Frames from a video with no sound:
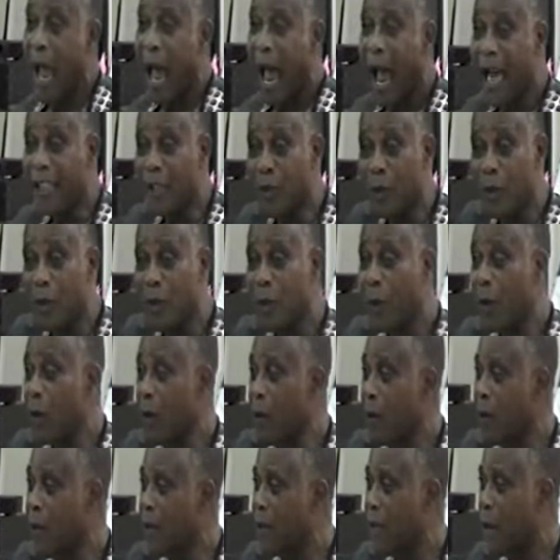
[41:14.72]
Actually,
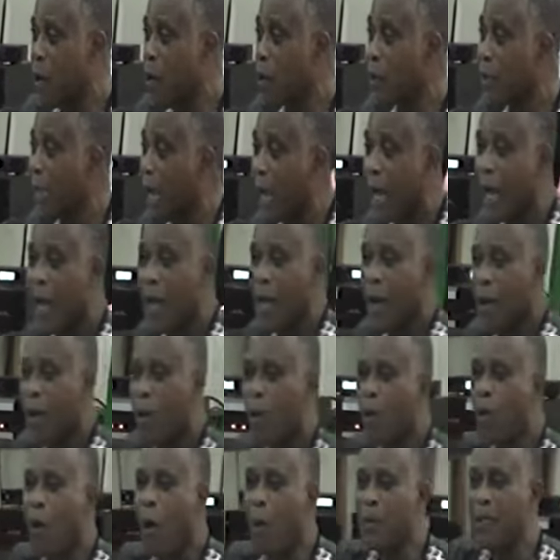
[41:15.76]
the uh, host
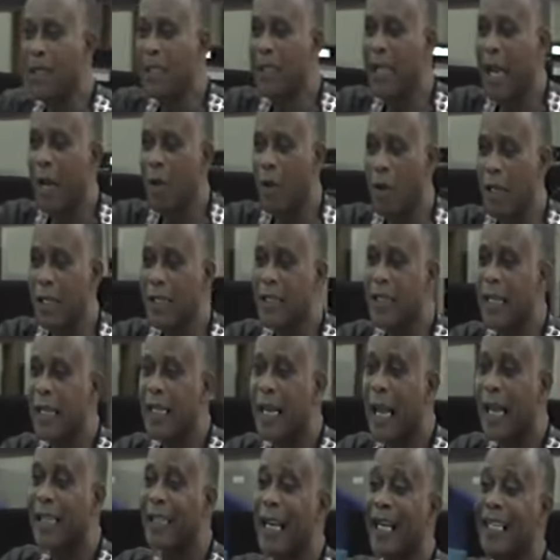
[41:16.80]
rubbed his hand on he said
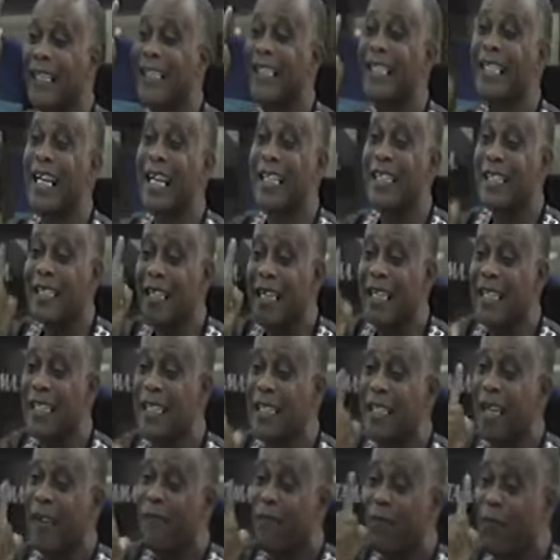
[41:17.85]
that this is
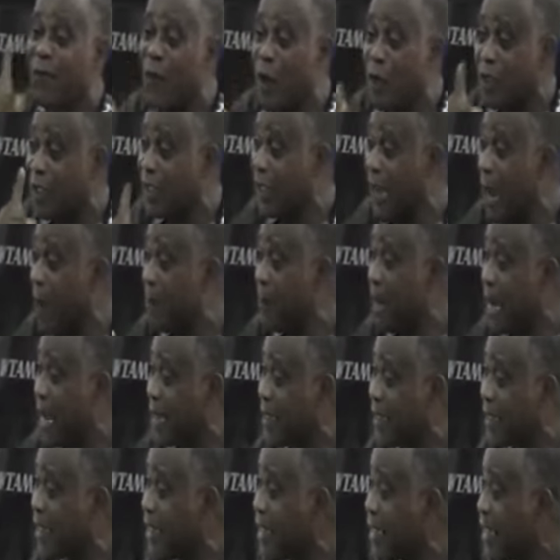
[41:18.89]
the first time he has
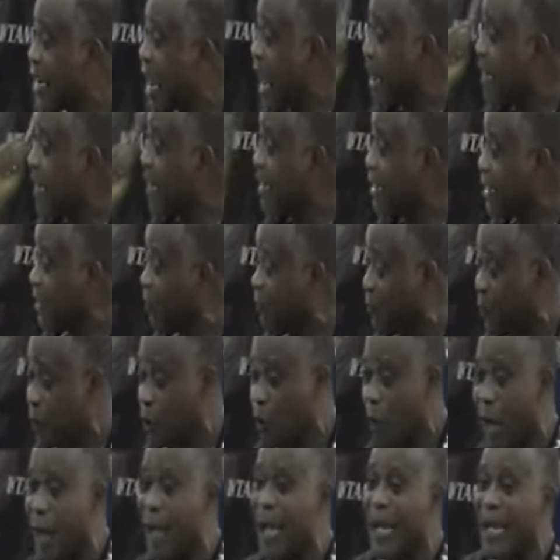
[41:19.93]
seen an
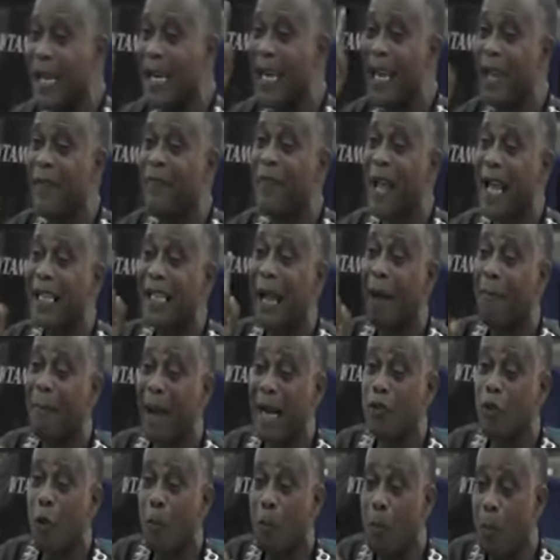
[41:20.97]
individual give that
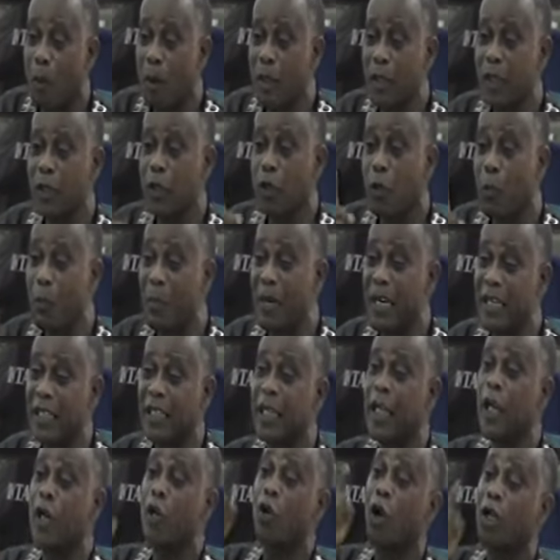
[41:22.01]
amount of money to
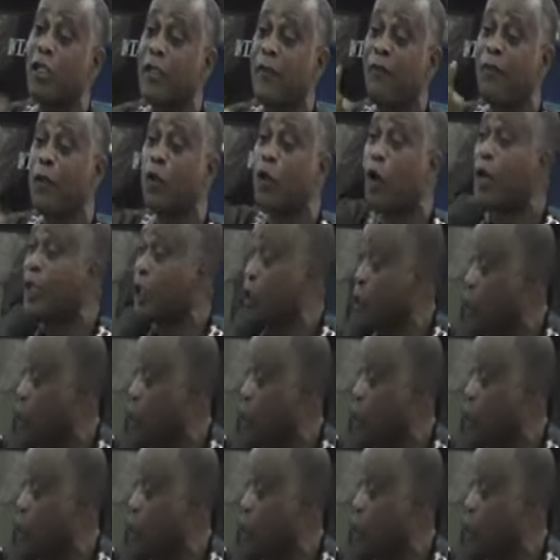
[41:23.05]
ministry, not even to his